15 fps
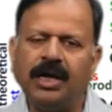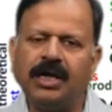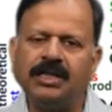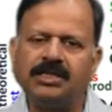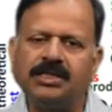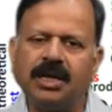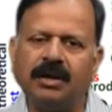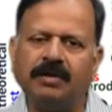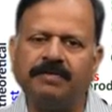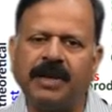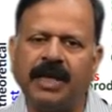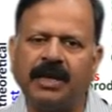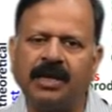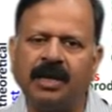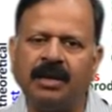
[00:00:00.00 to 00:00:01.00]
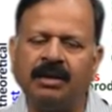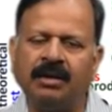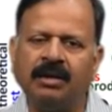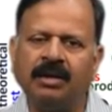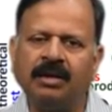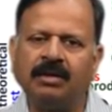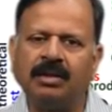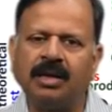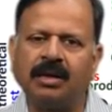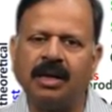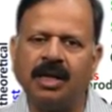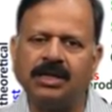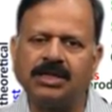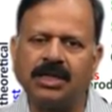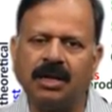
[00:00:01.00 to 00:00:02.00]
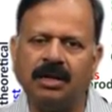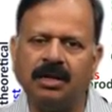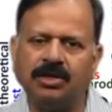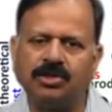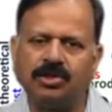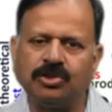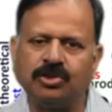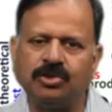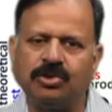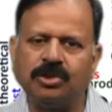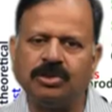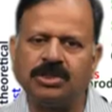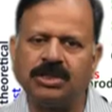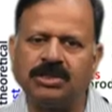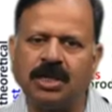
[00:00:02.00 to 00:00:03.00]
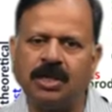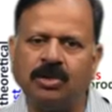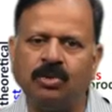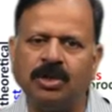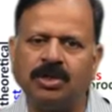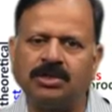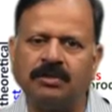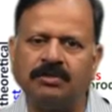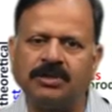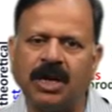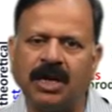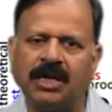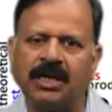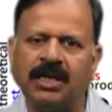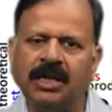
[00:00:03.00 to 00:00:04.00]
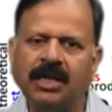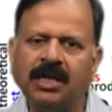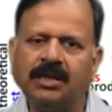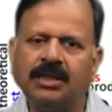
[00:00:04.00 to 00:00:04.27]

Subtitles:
Instead of taking the cultural institutions as the units of study,